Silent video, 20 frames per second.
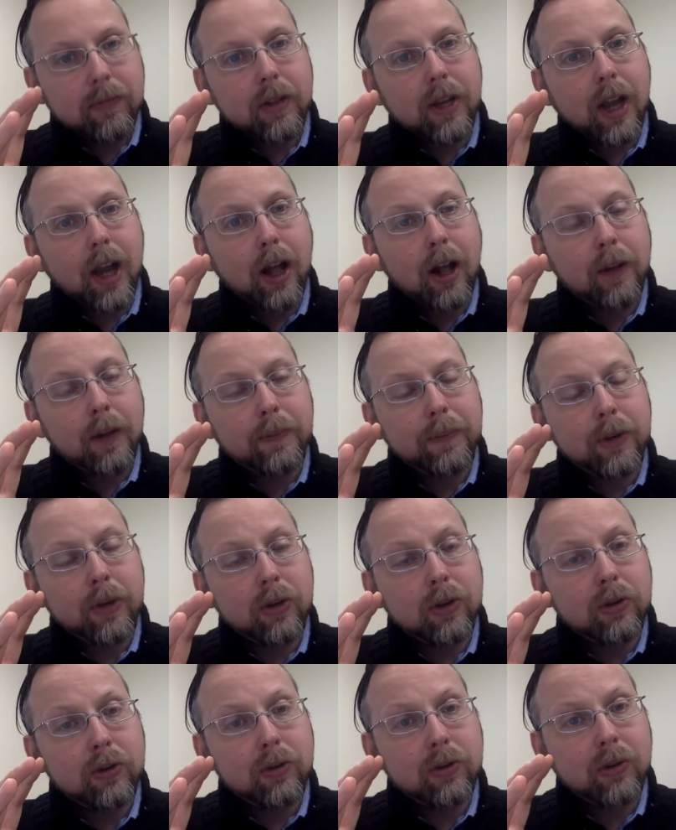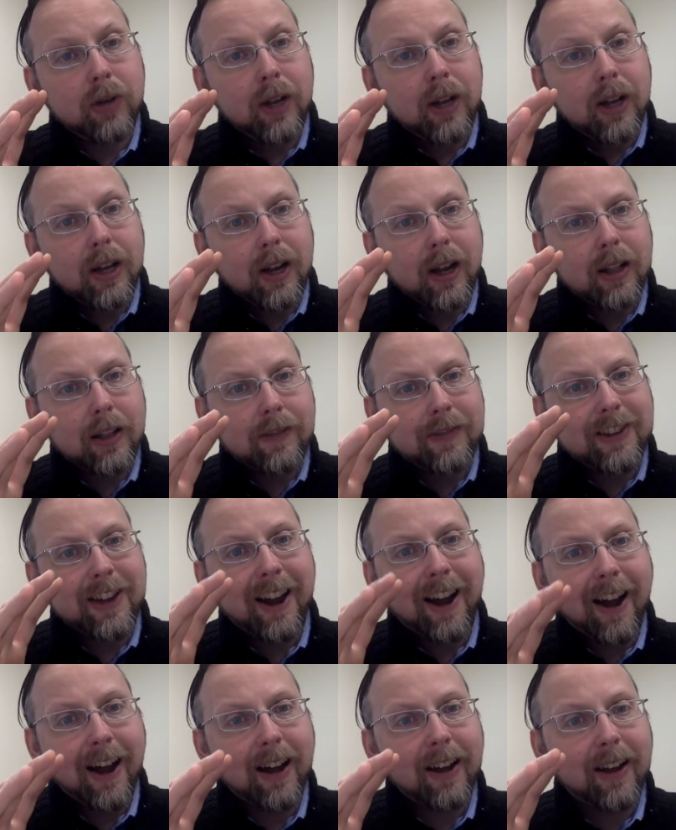to help you kind of
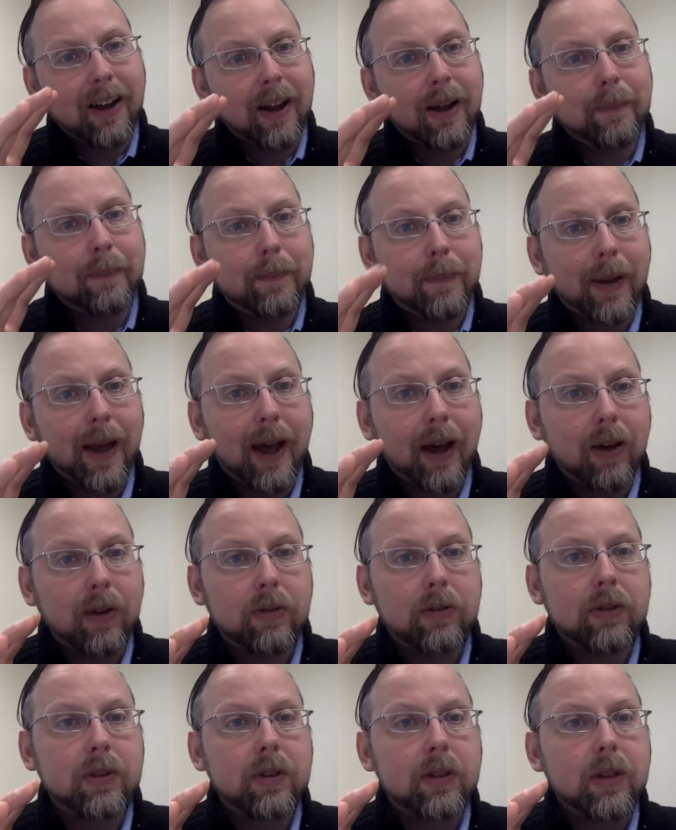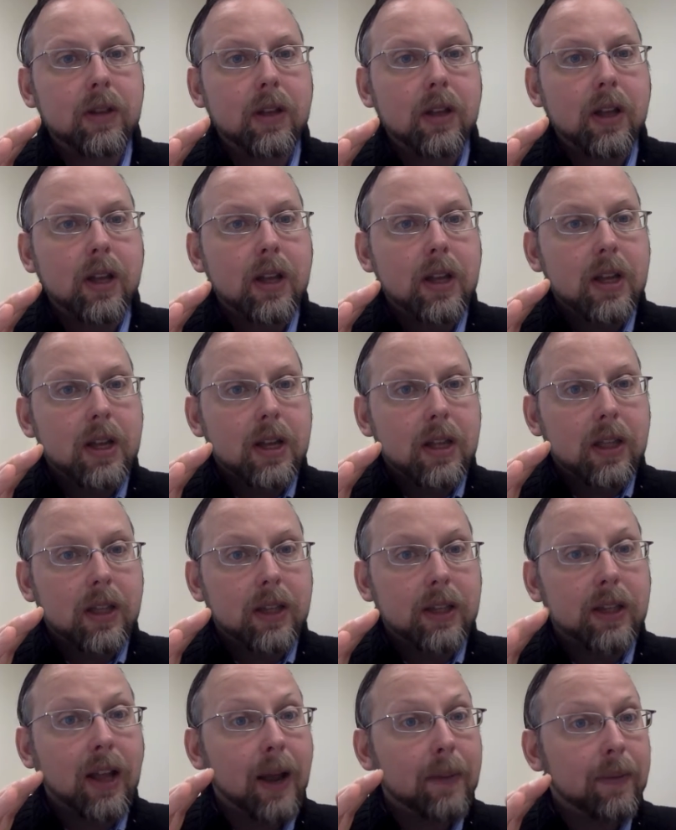talk about
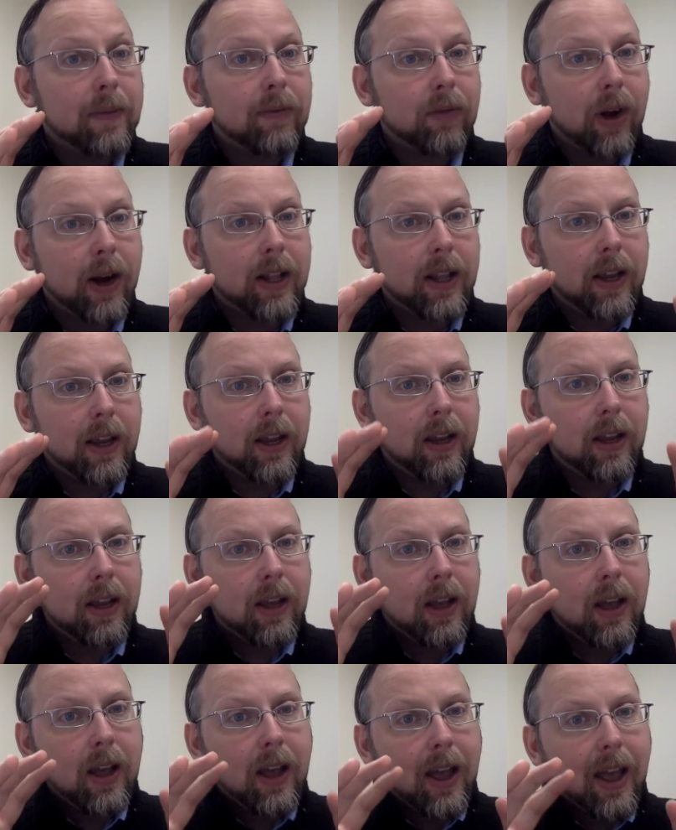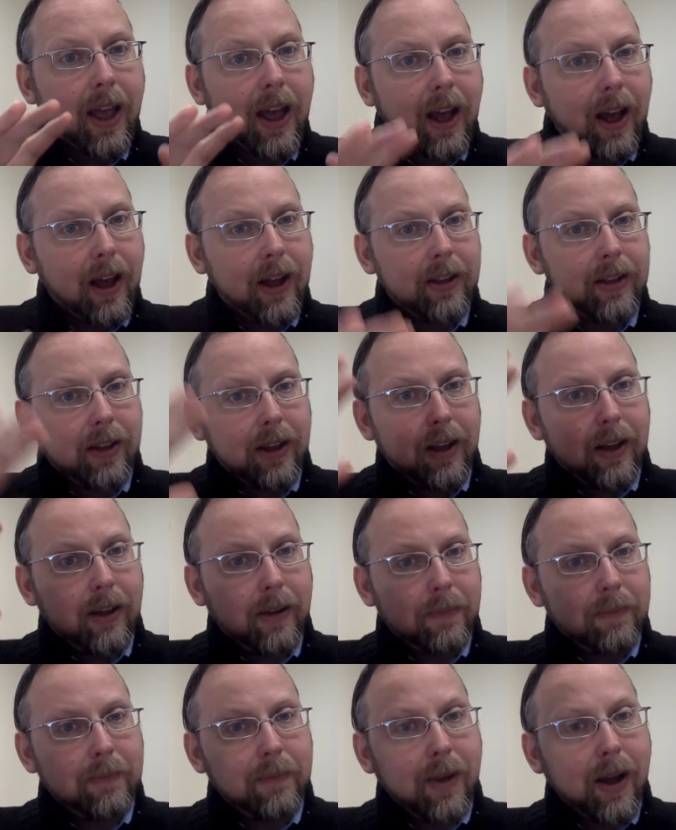this type of writing on
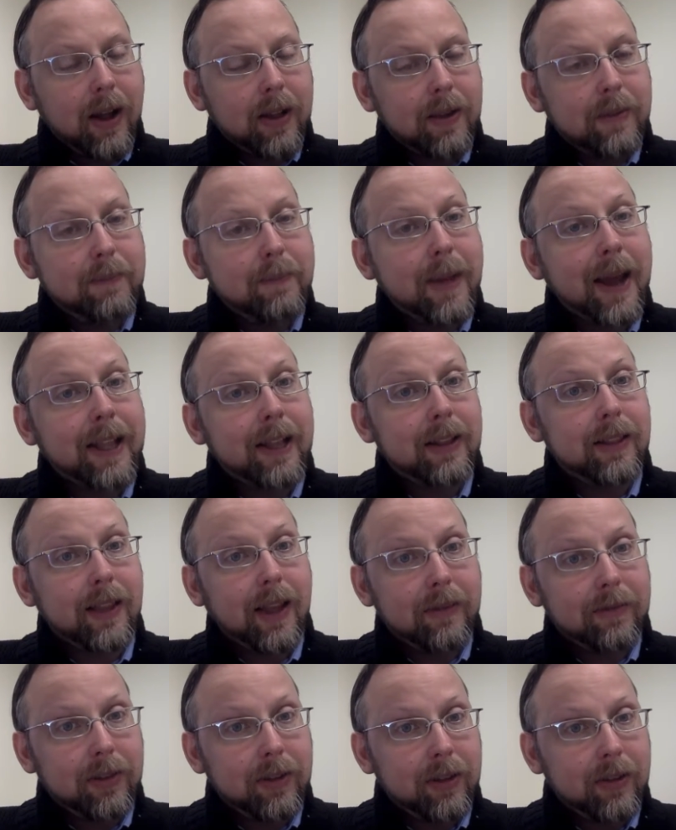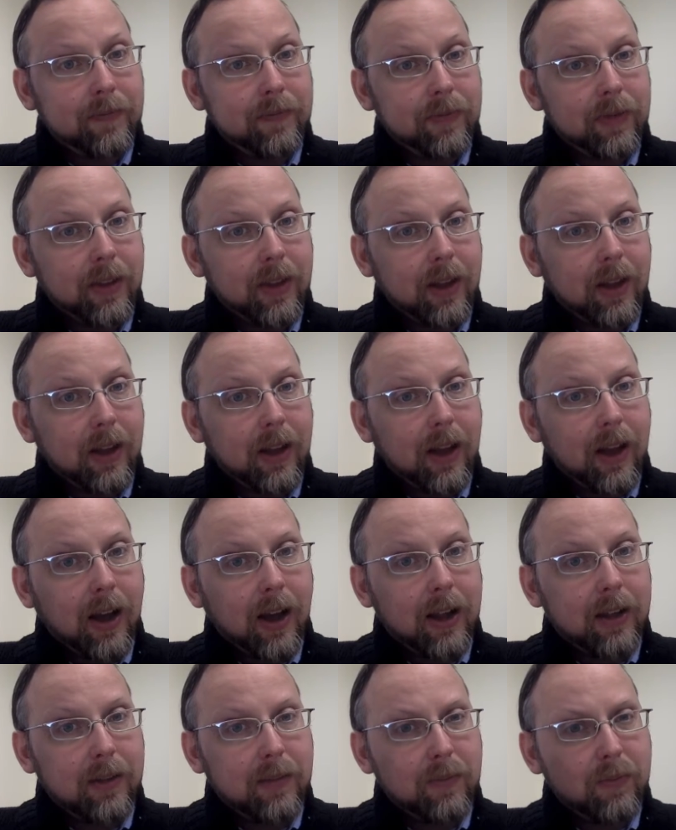a meta level,
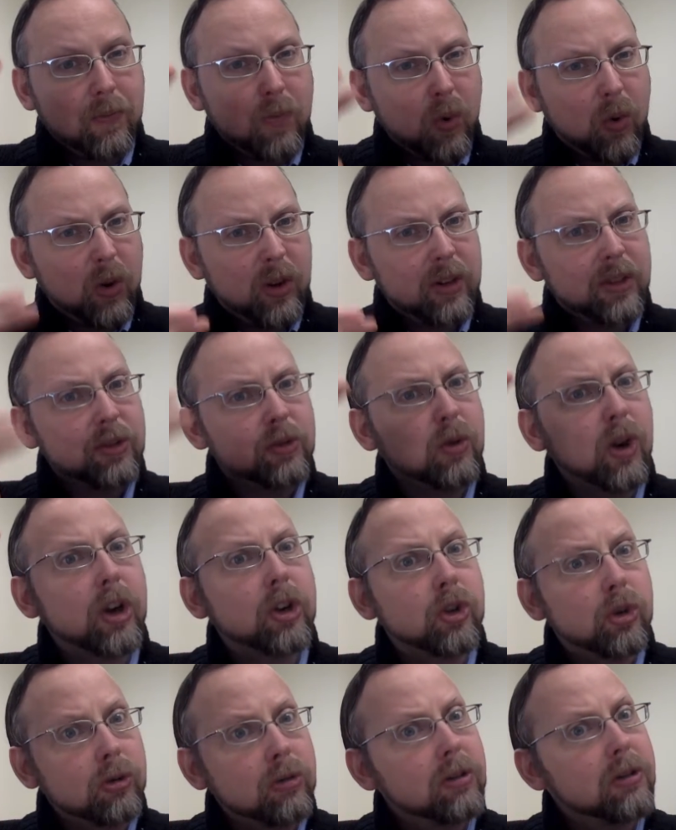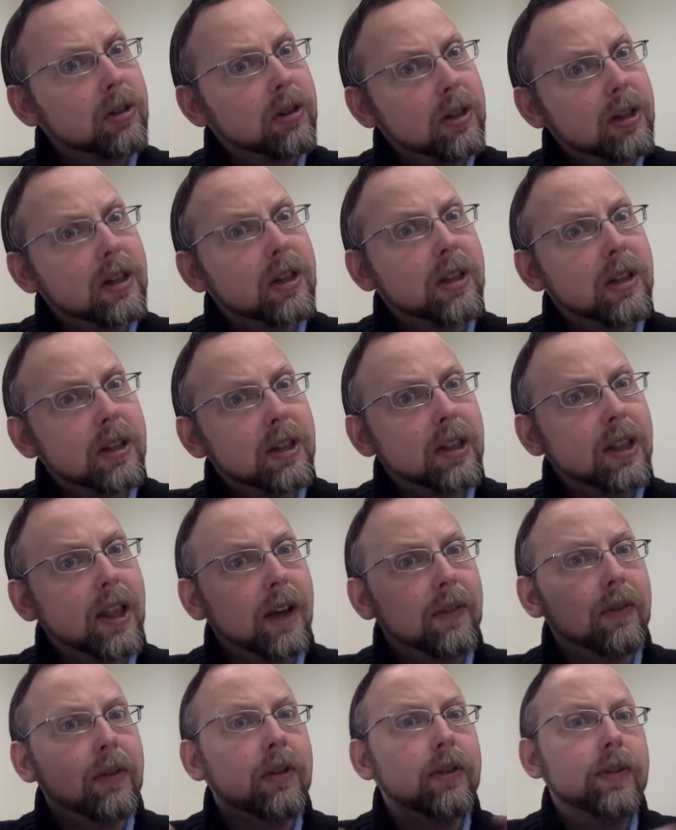on a more structural
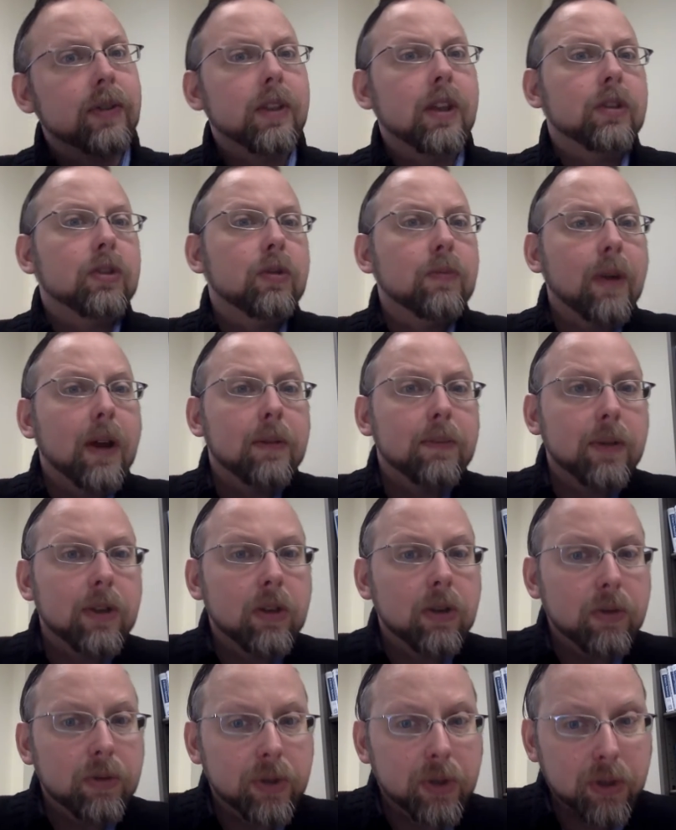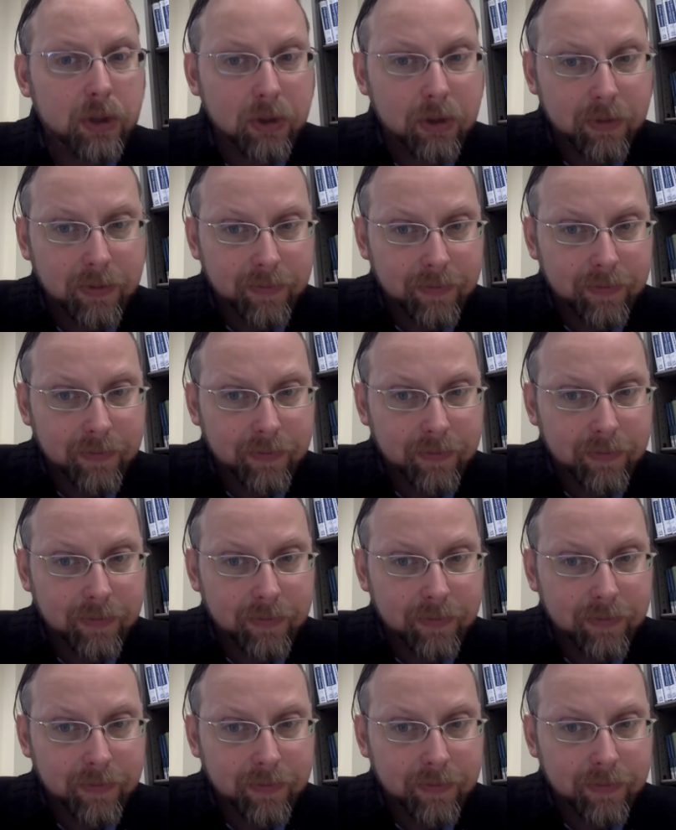level than you might be used to.